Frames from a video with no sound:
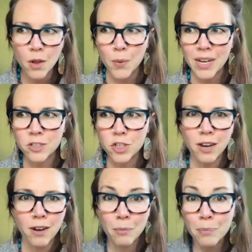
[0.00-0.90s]
We can
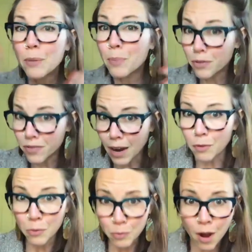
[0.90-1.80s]
check on people down
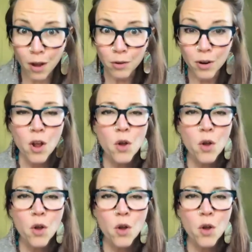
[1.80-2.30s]
the road.